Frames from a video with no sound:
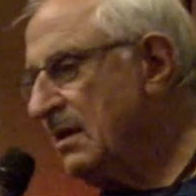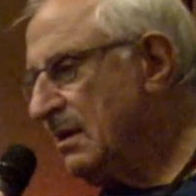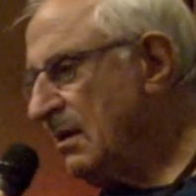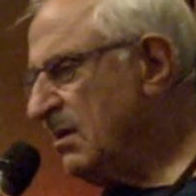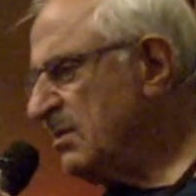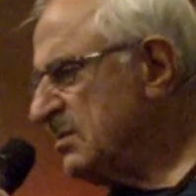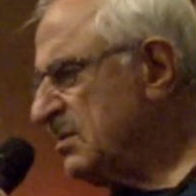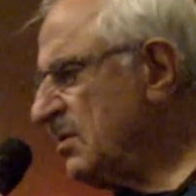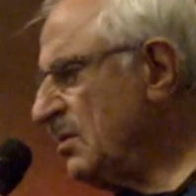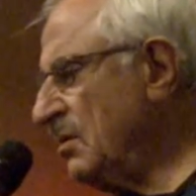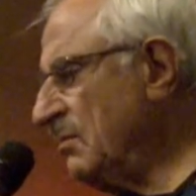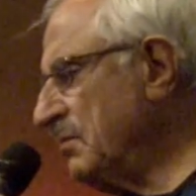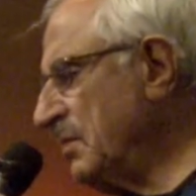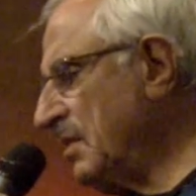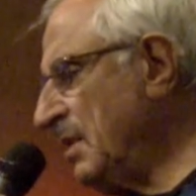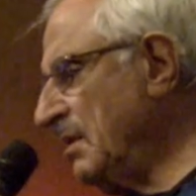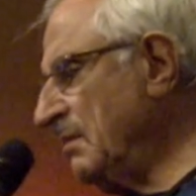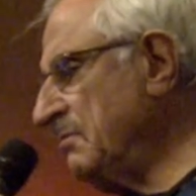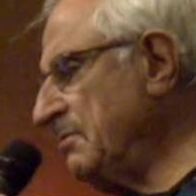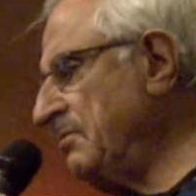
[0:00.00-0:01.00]
Also,
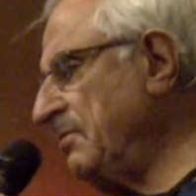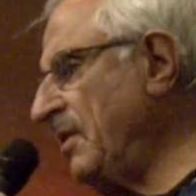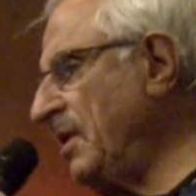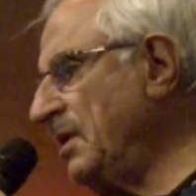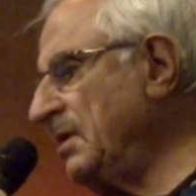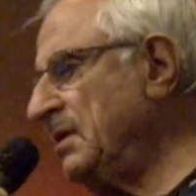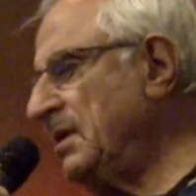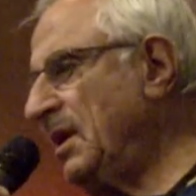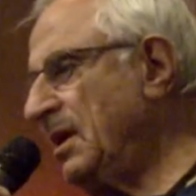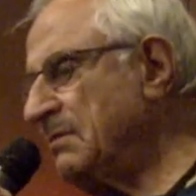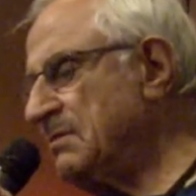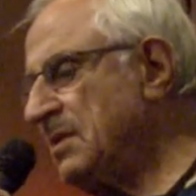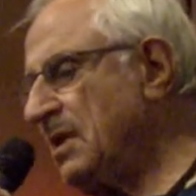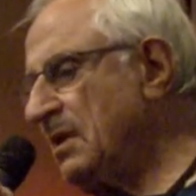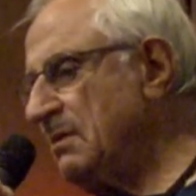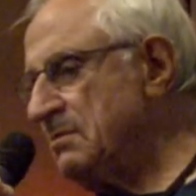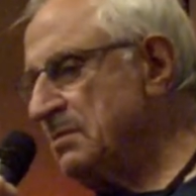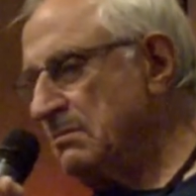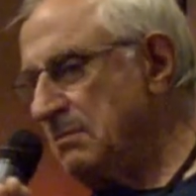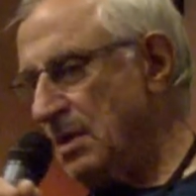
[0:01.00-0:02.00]
on um, font names,
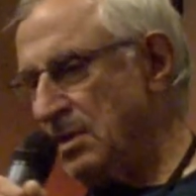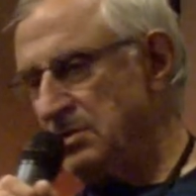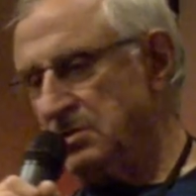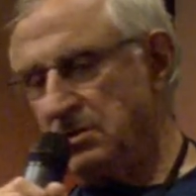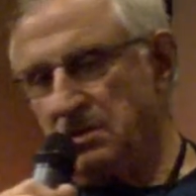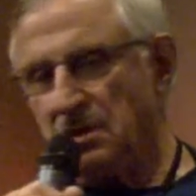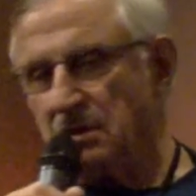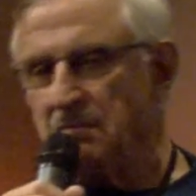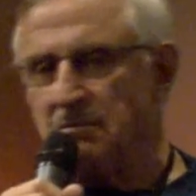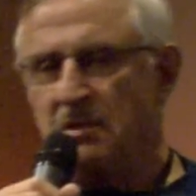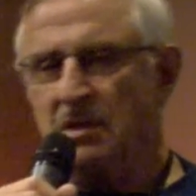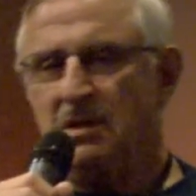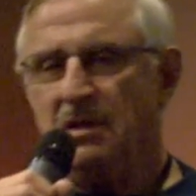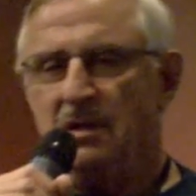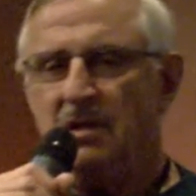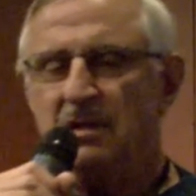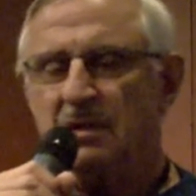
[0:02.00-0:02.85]
I mentioned that